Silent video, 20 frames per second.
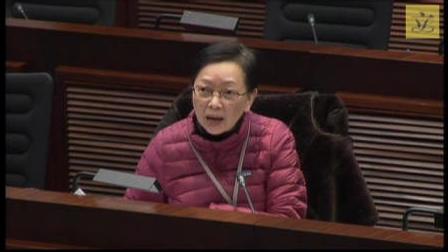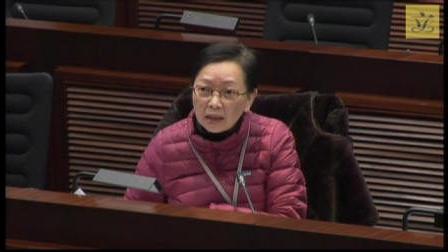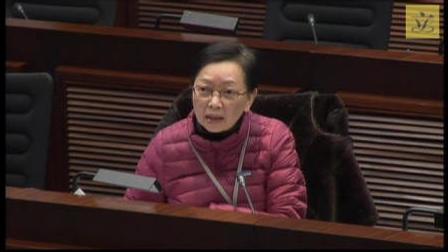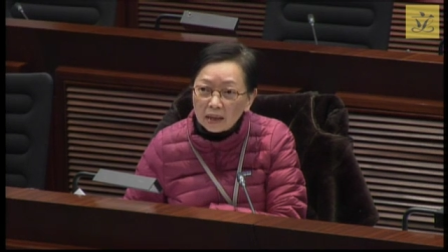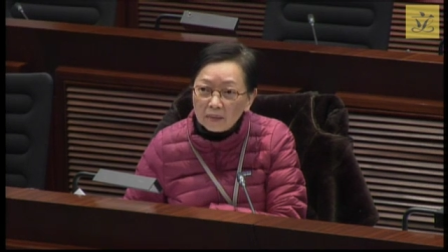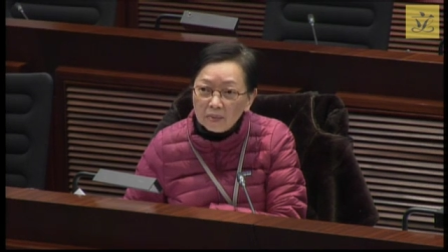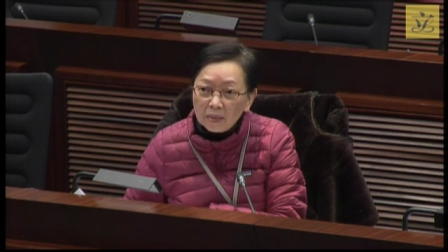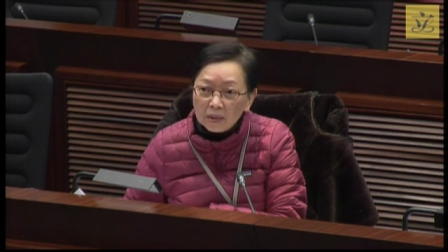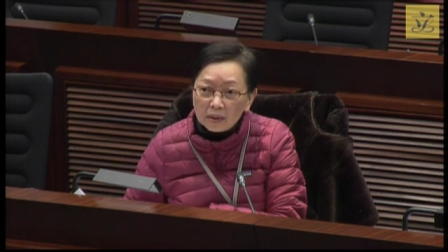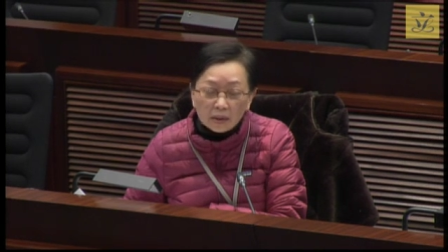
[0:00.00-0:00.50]

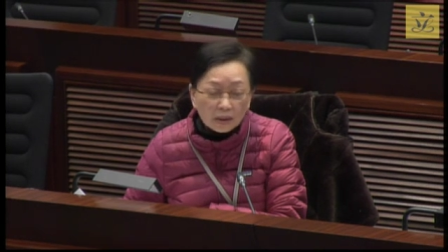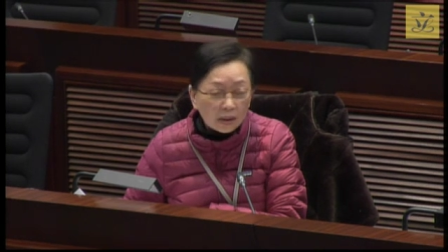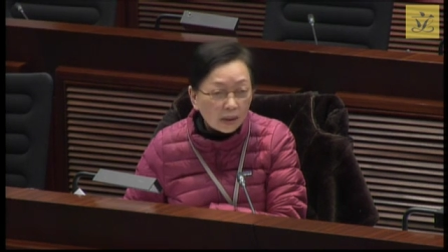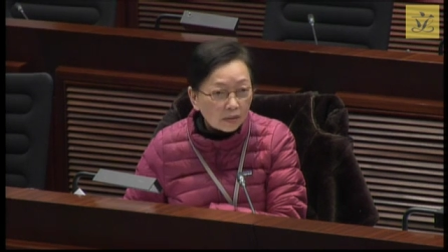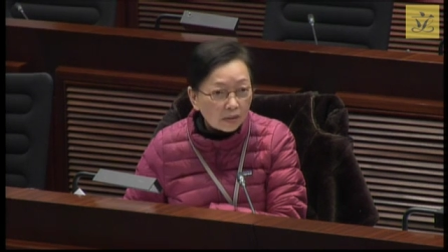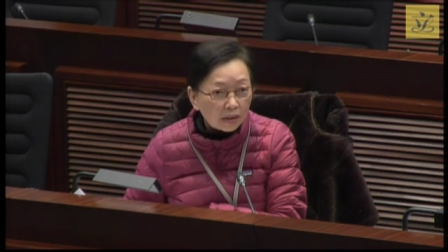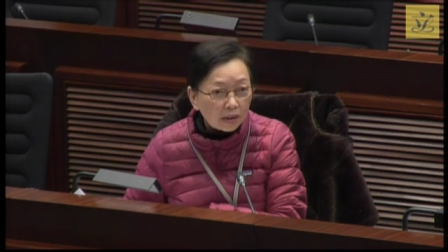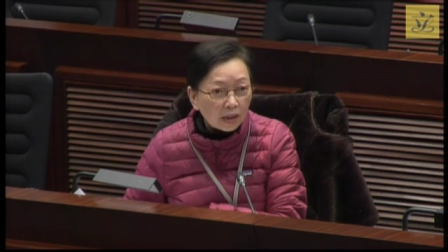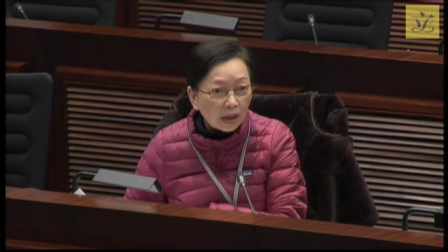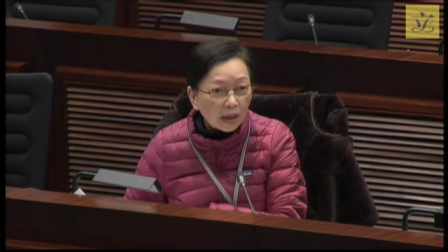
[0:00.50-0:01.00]
um,
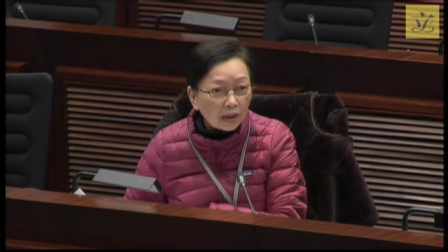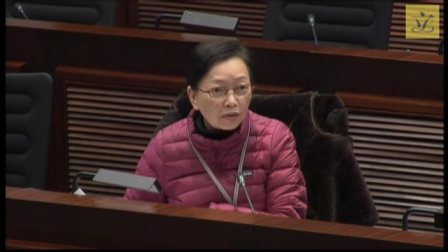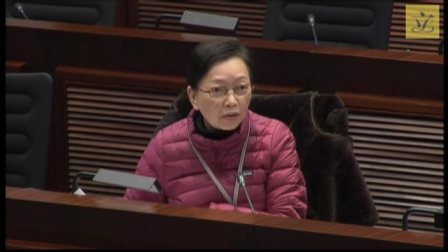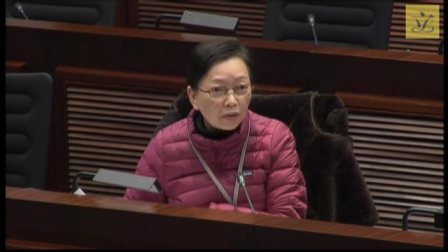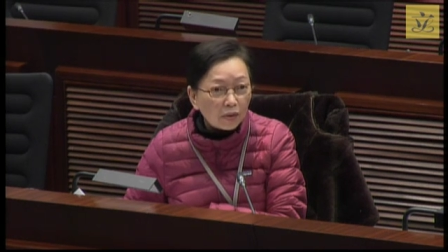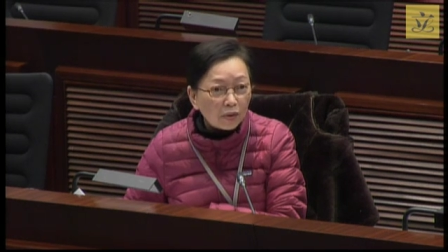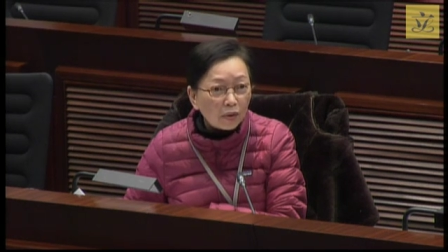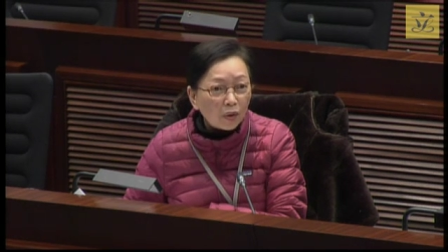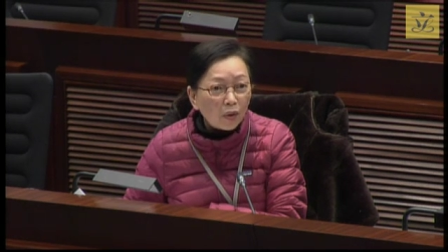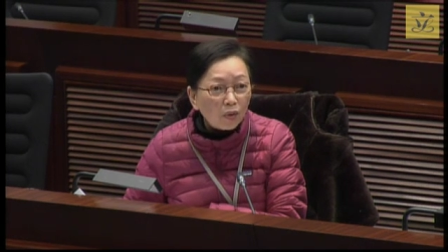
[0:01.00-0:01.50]
Belcher
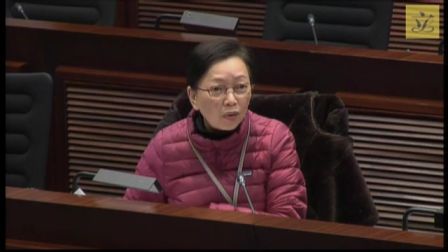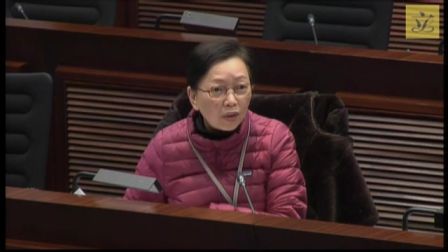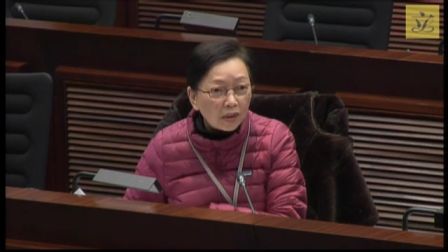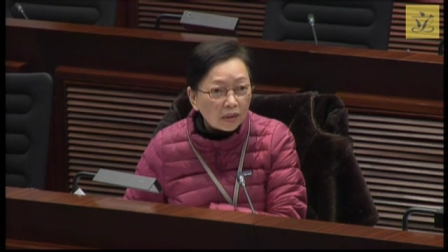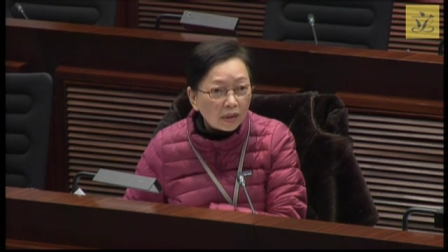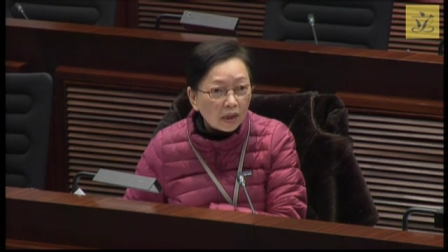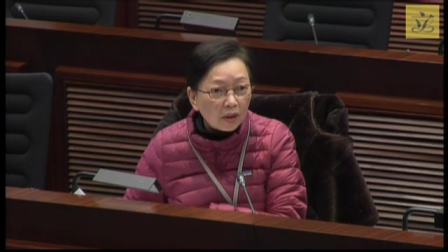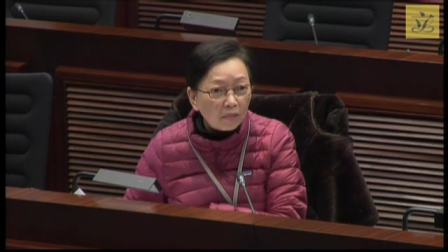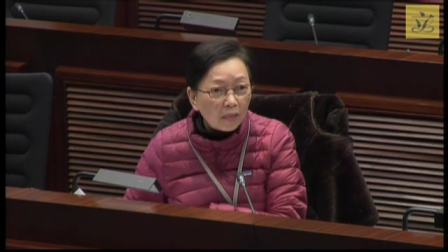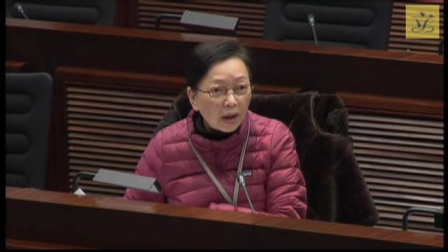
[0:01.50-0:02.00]
Garden
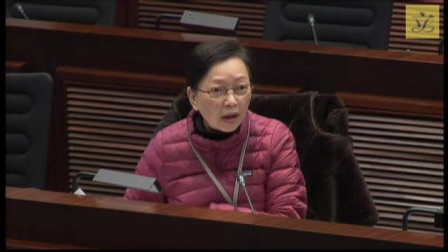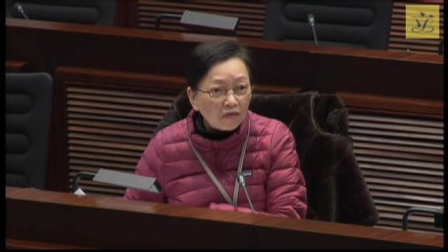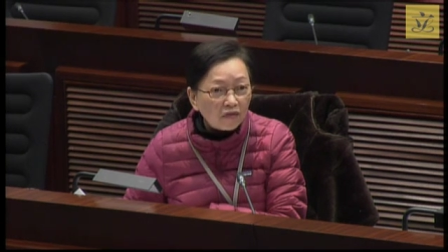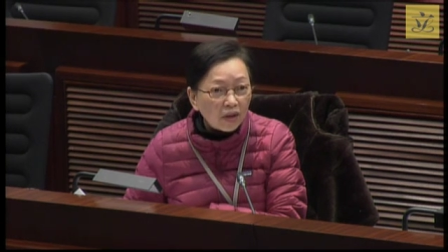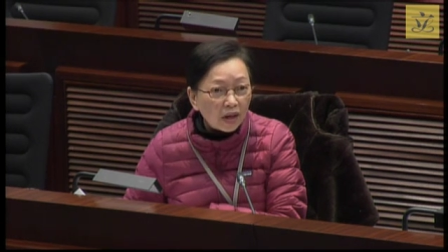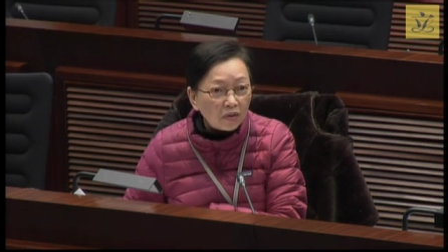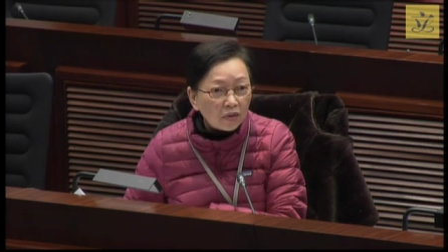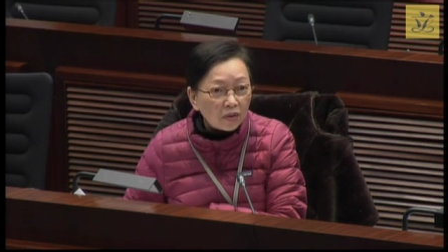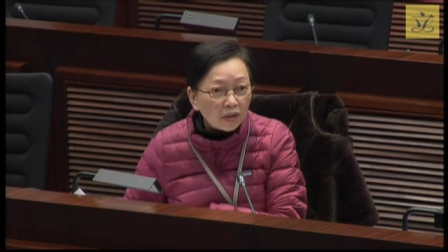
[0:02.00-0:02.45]
because it,